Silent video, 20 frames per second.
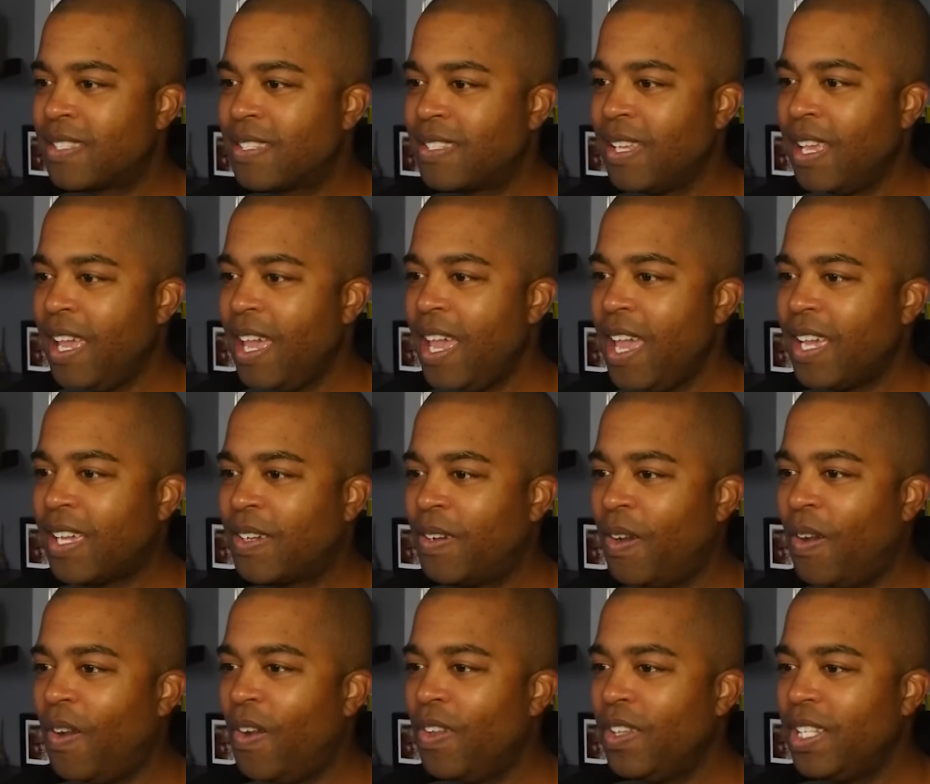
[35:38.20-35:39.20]
Sick!
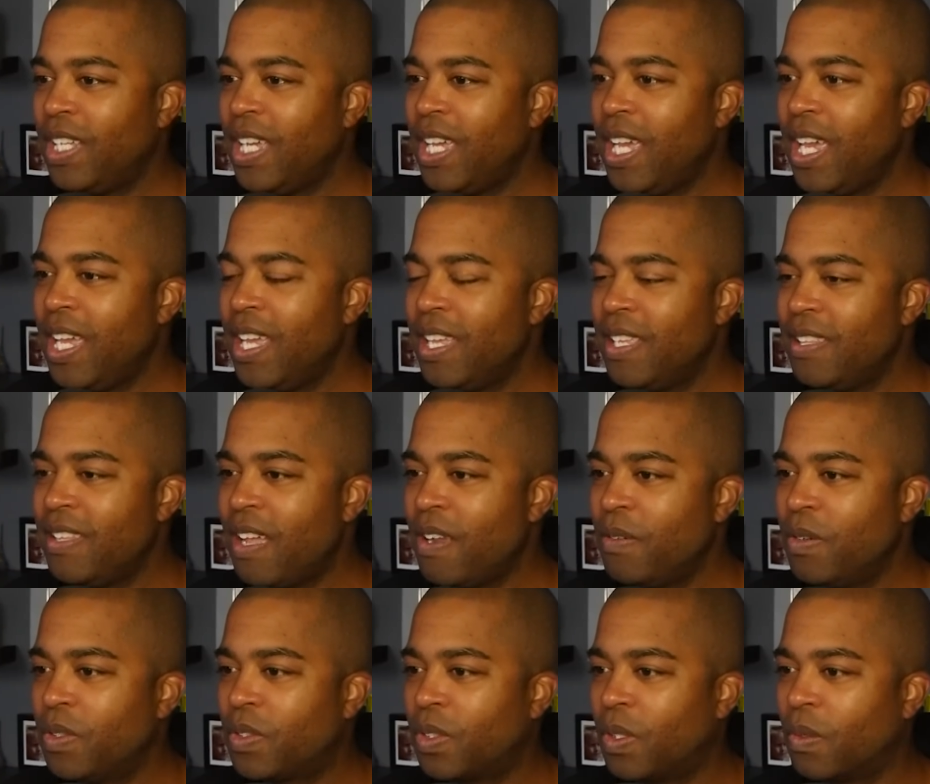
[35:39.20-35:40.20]
Holy!
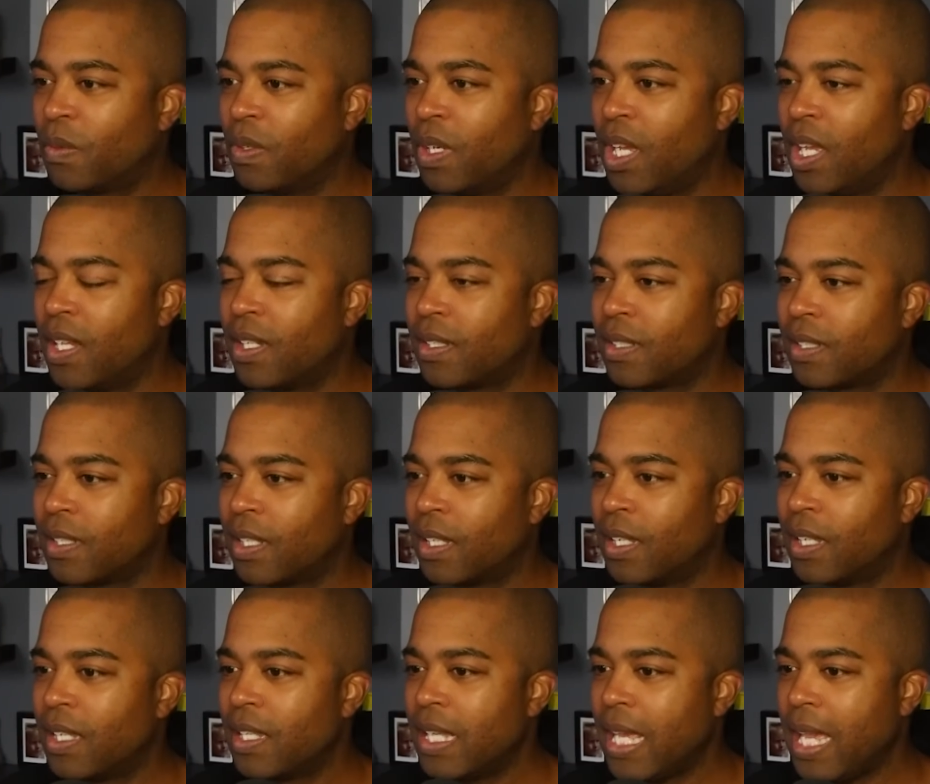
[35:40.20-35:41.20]
Naruto run!
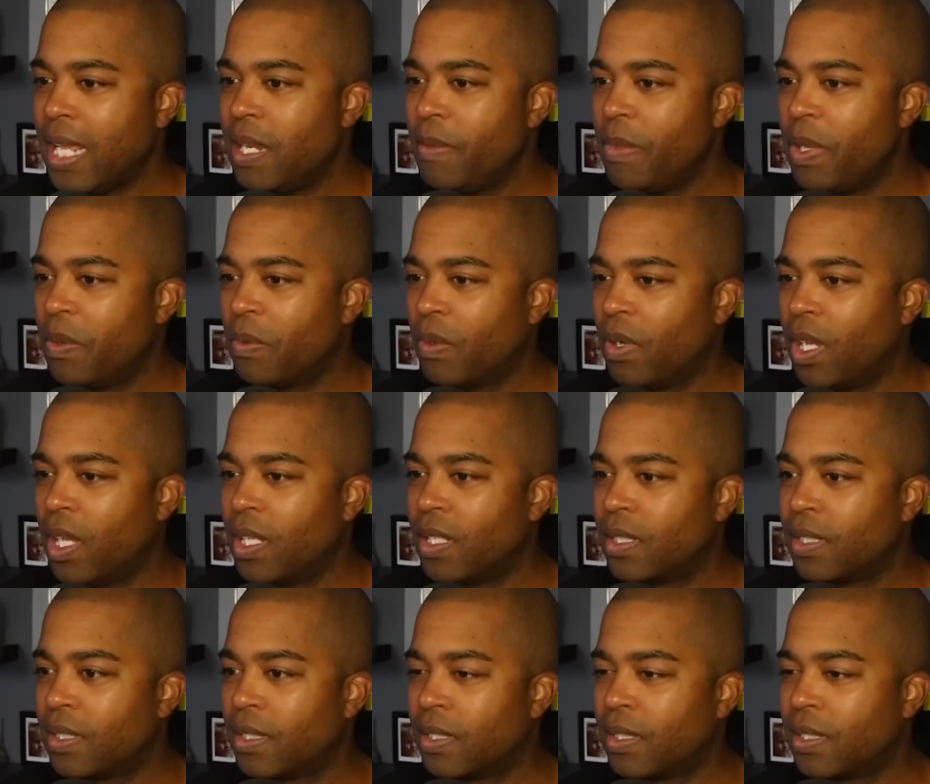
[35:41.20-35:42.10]
Anime run!